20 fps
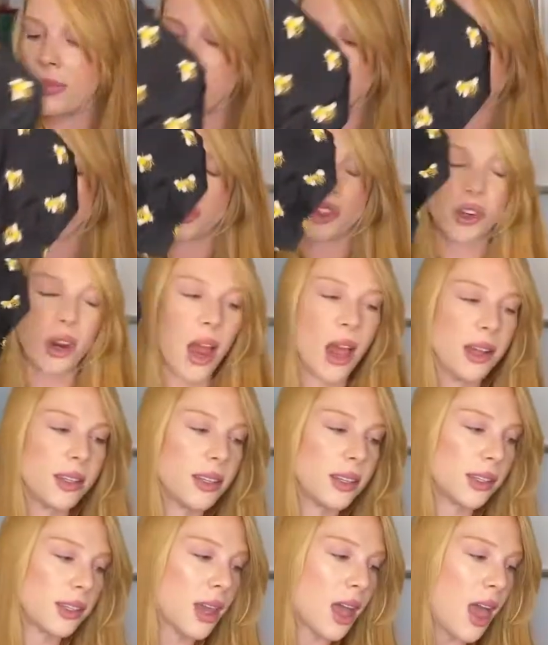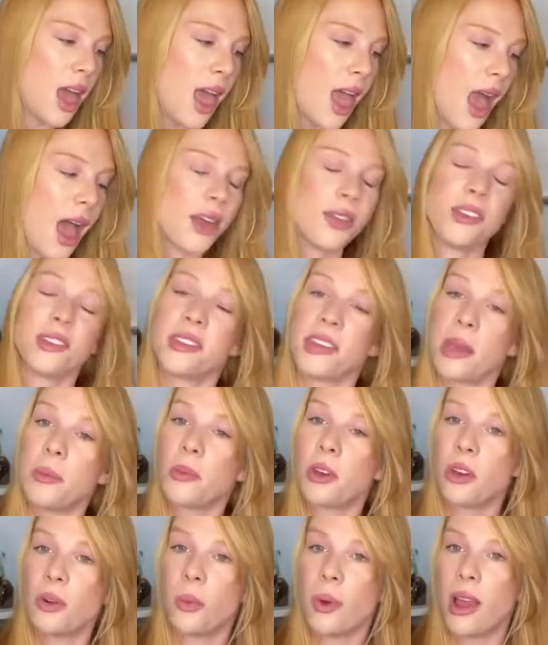this dress at the same
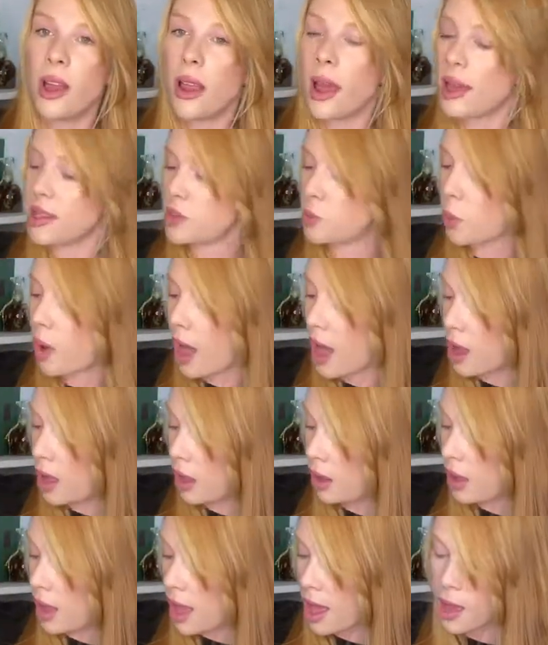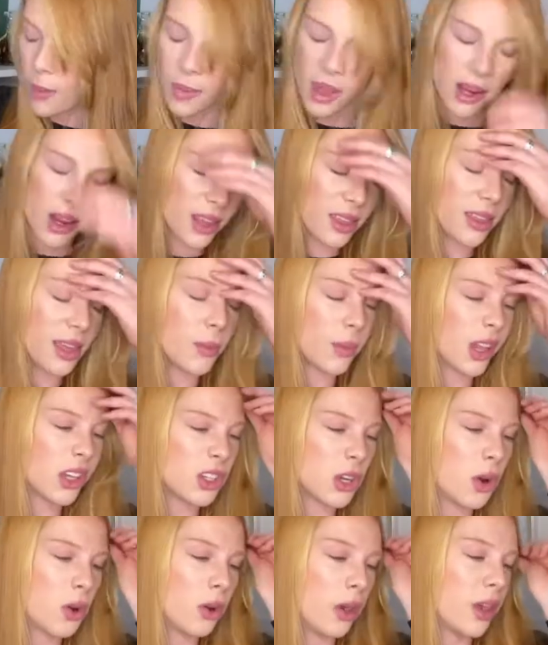Goodwill as well. And I think my
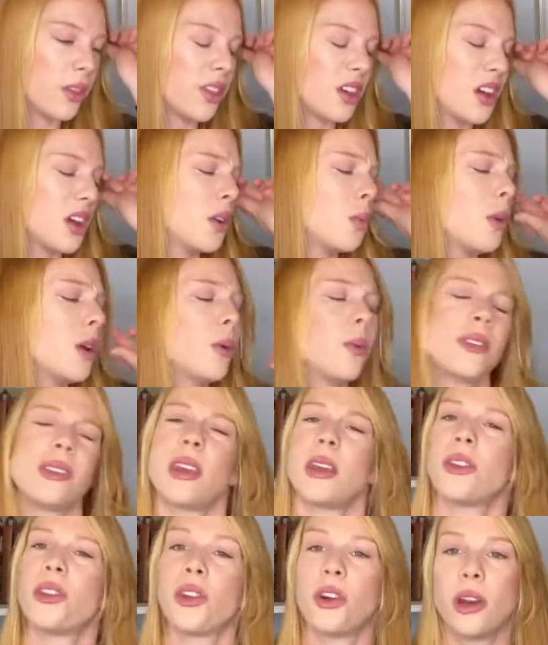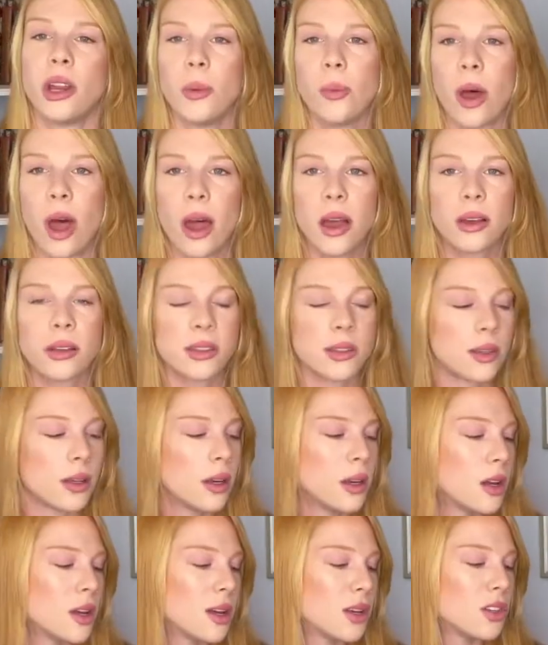total at that Goodwill was like 30 bucks.
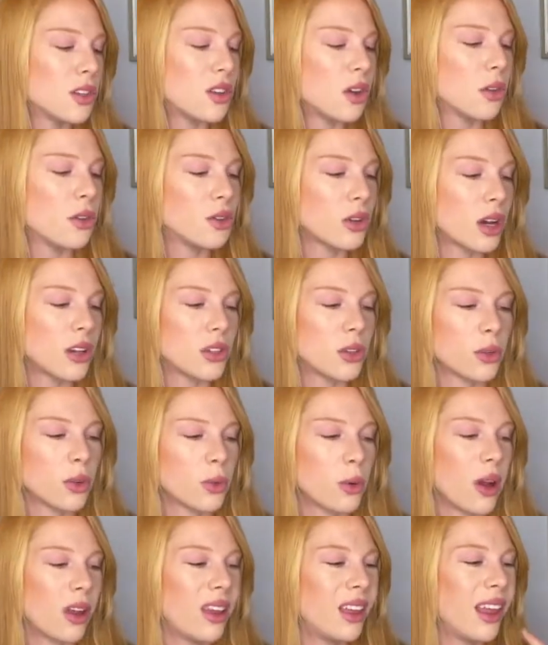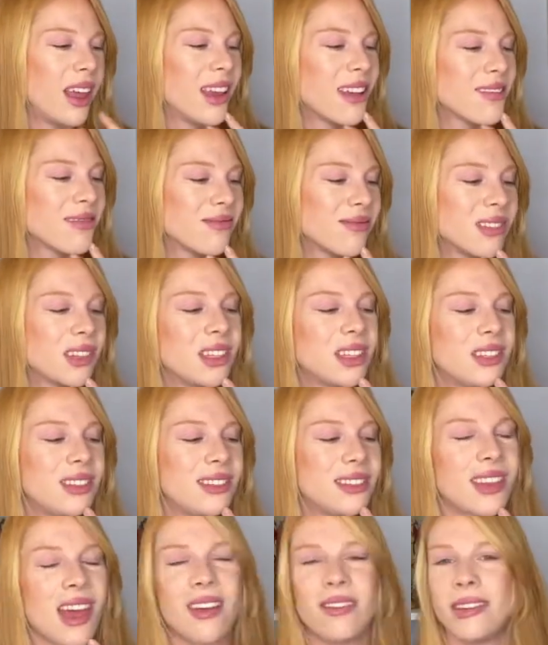So the dresses were probably like
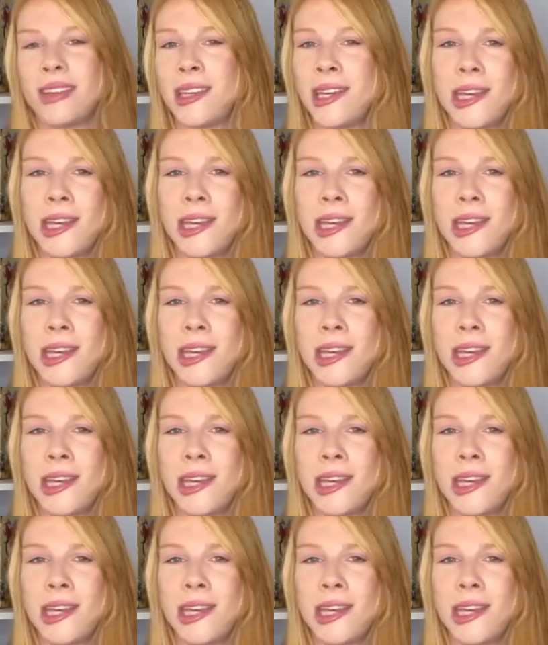7